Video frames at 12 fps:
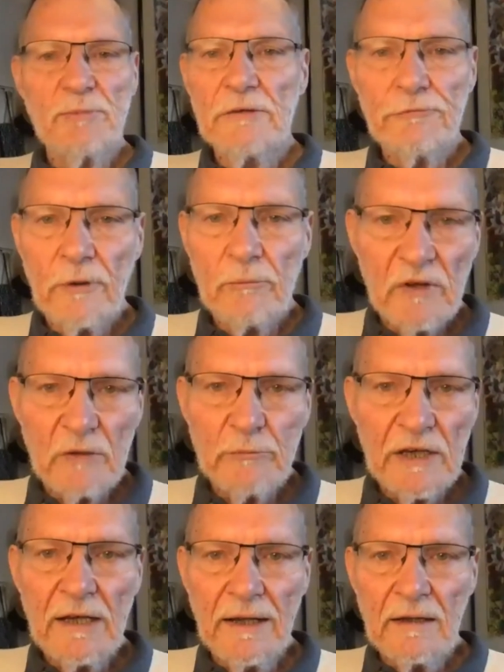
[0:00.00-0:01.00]
from the
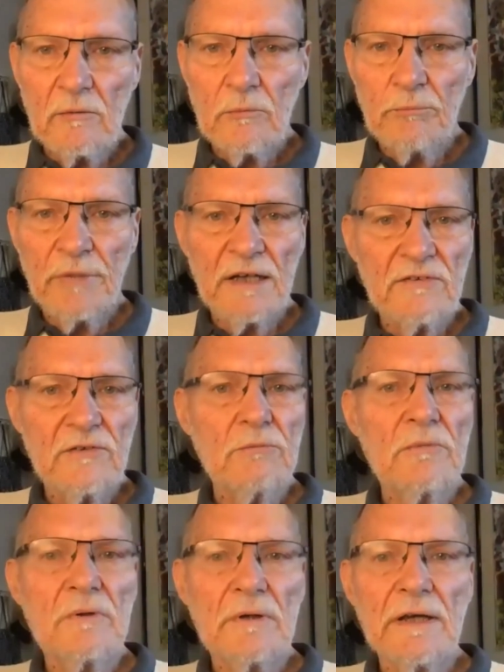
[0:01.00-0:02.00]
beginning, but
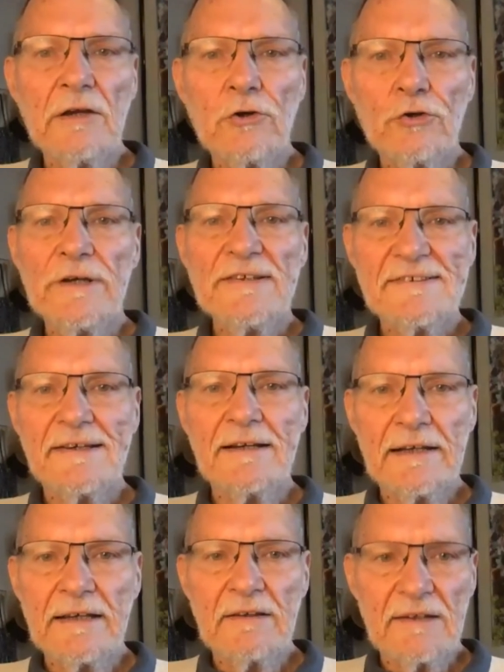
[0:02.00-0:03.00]

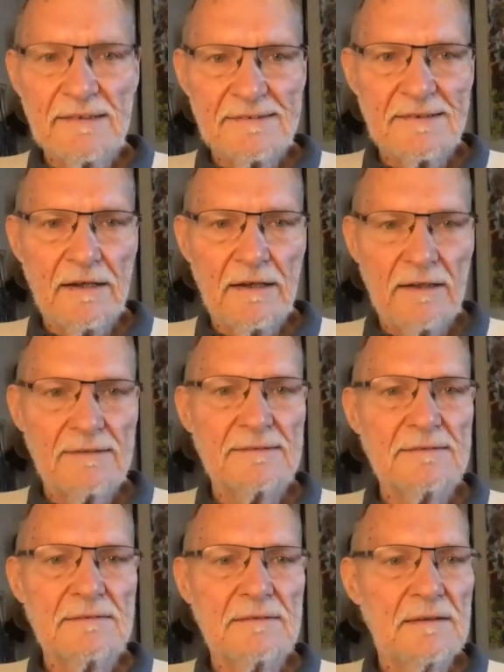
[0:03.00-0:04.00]
increasingly these
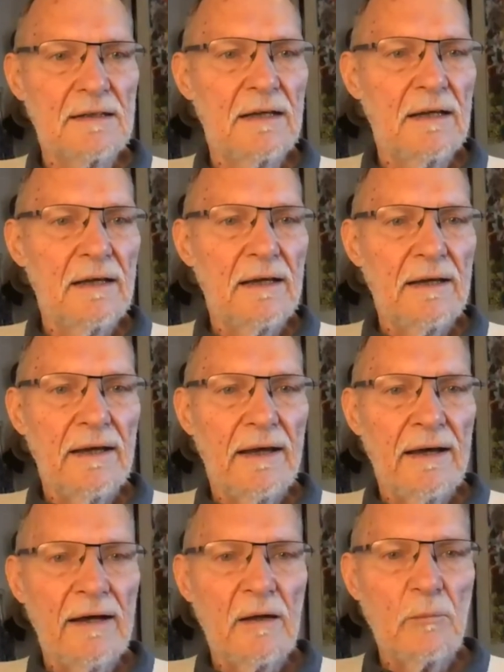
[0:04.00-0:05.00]
days.
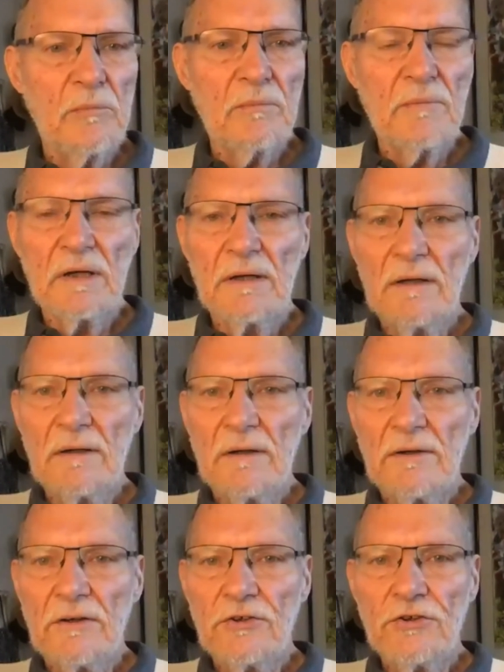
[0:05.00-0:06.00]

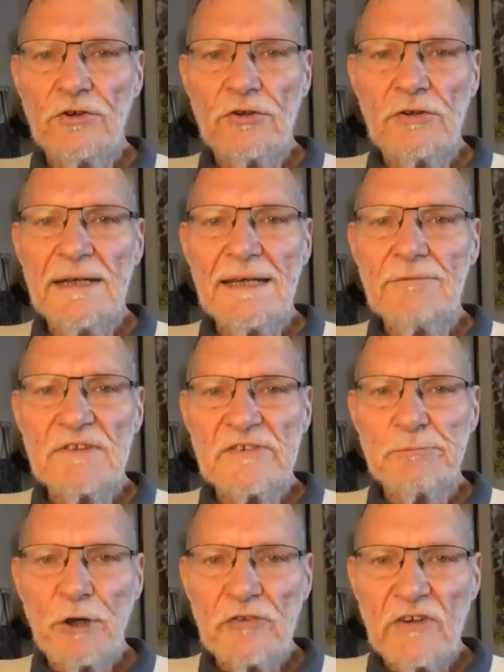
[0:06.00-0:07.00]
You can even
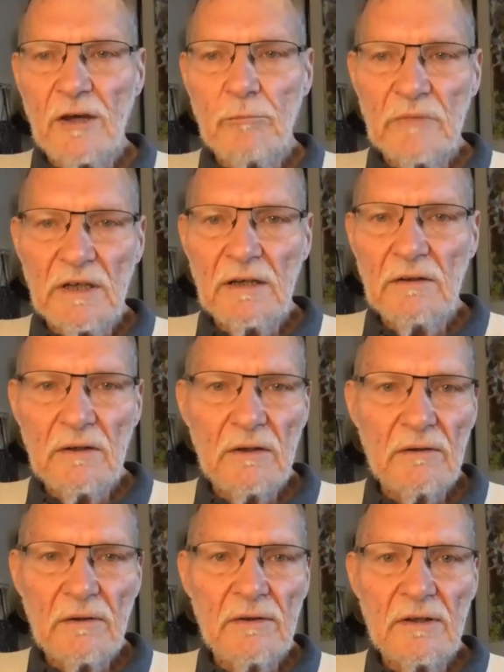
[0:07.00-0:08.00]
spot them in
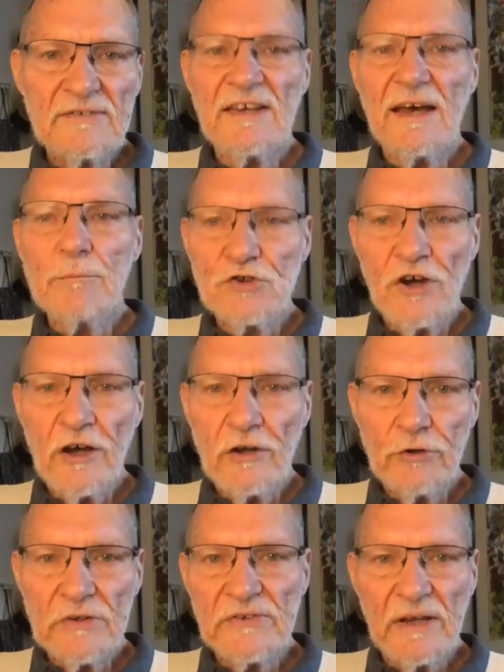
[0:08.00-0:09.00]
the
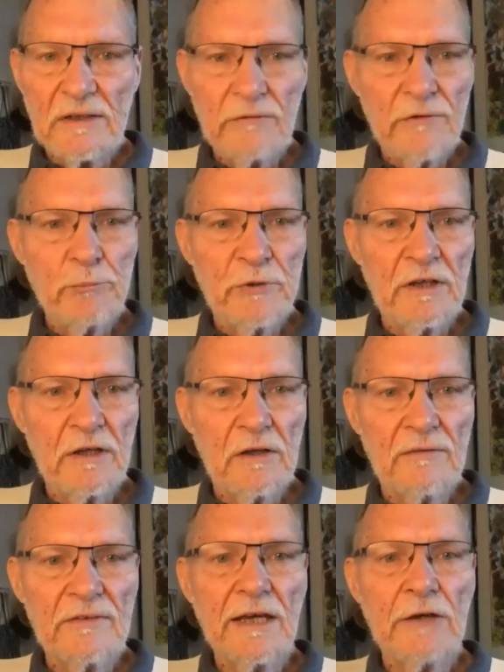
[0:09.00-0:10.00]
subgenres that have appeared:
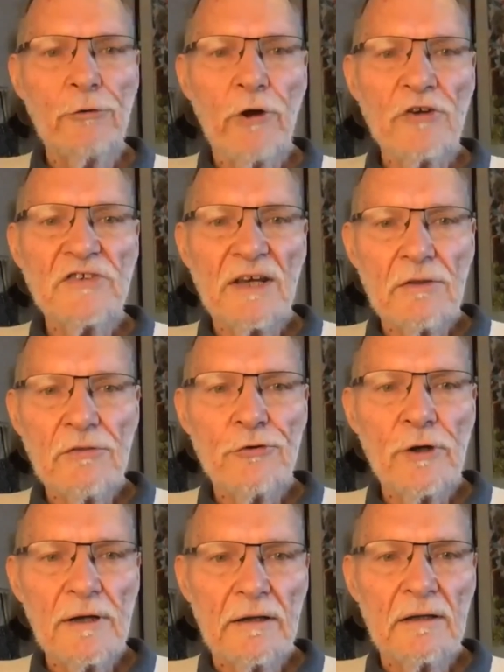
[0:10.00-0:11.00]
the erotic
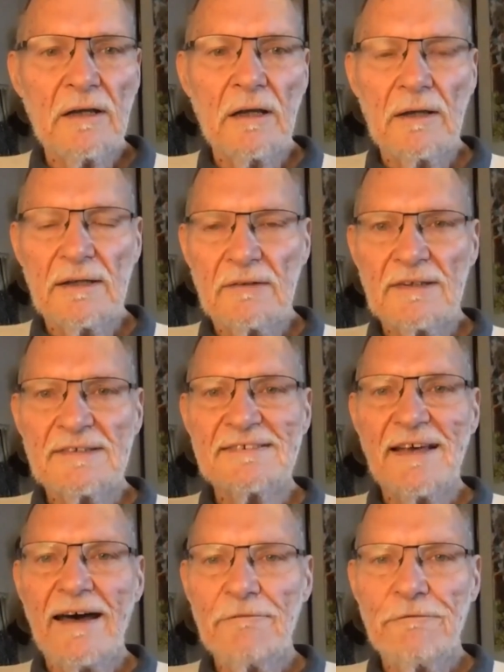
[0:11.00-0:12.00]
thriller, the
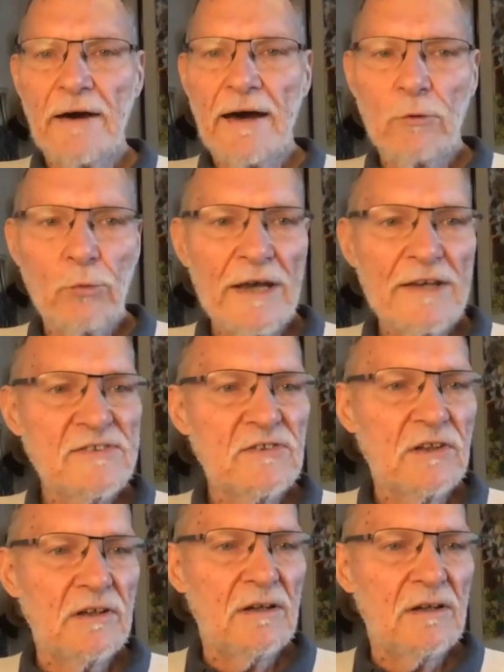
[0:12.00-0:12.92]
sci-fi western,